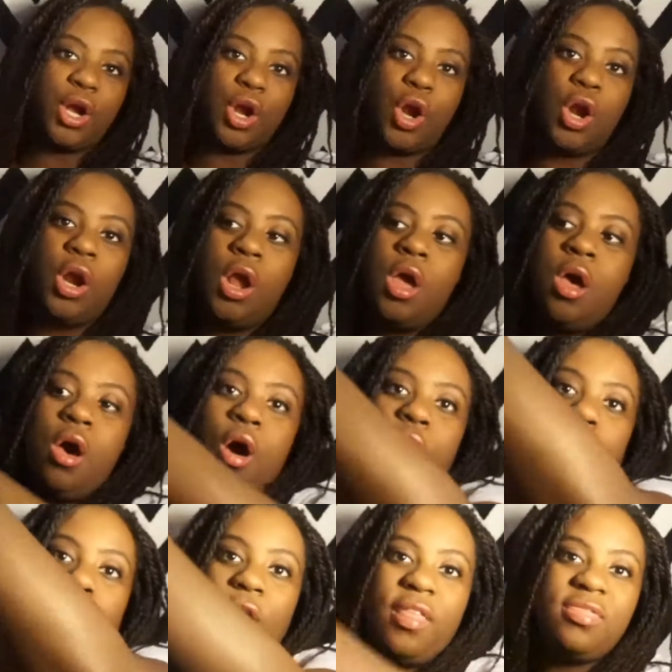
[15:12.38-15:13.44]
her
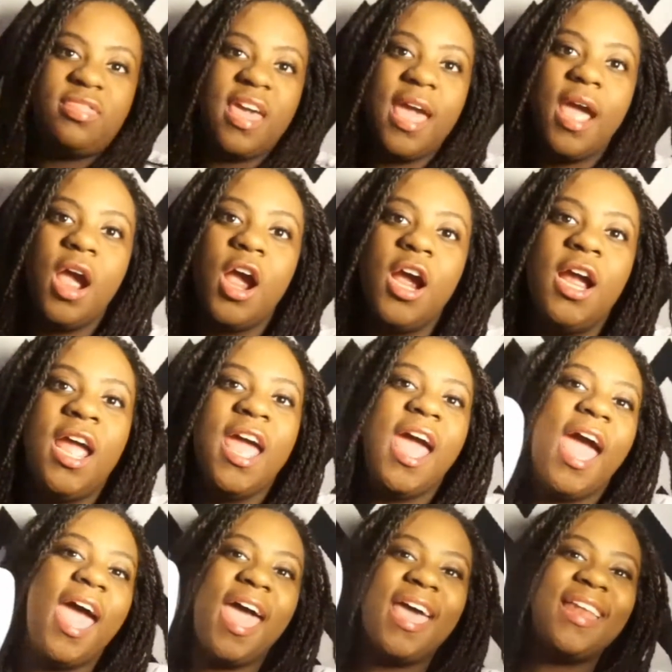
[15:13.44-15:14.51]
on there,
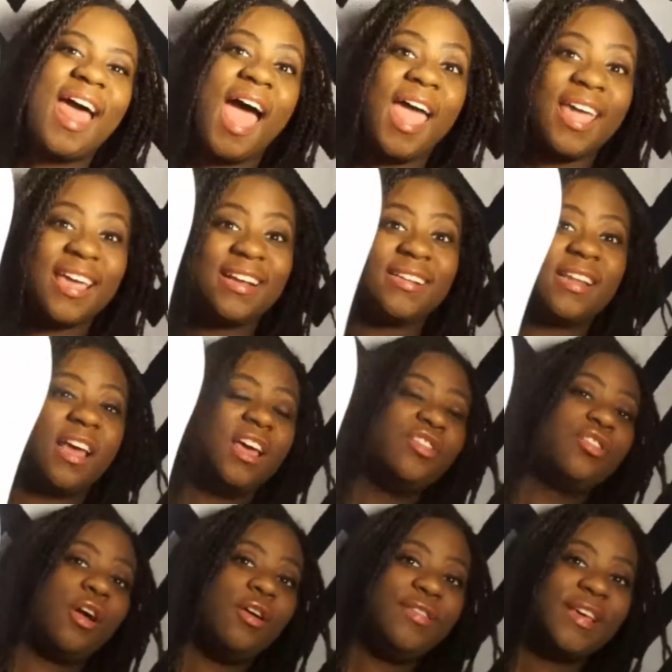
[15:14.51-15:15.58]
and I can
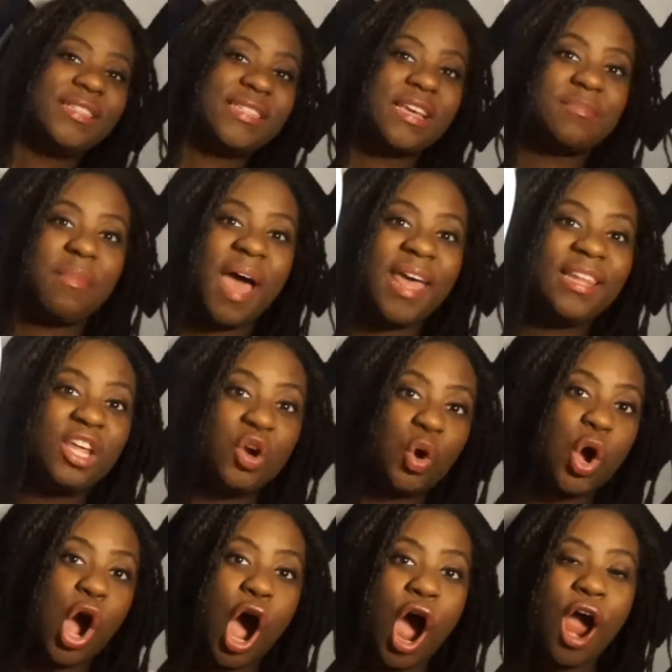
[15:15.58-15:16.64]
throw this in my little
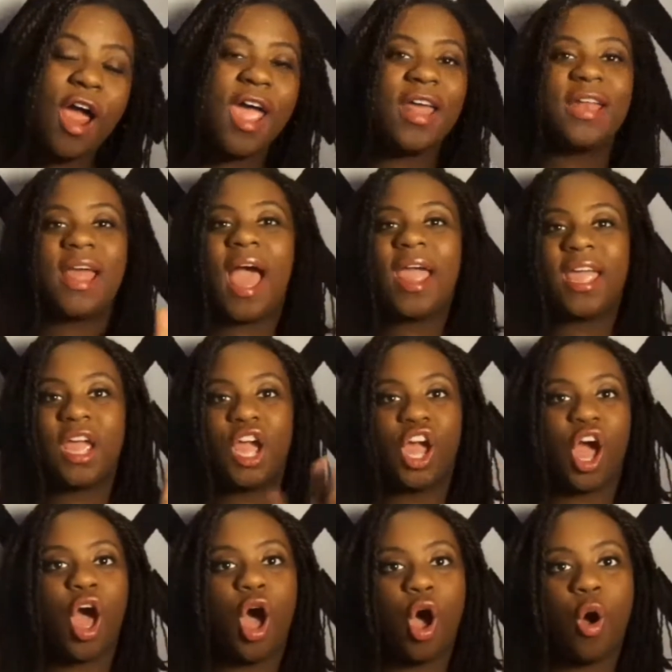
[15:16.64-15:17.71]
car and I can
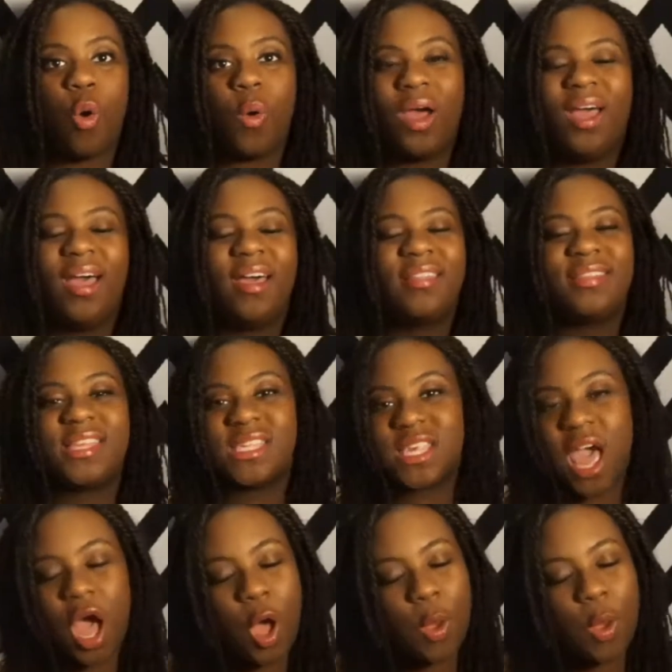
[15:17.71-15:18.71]
go. This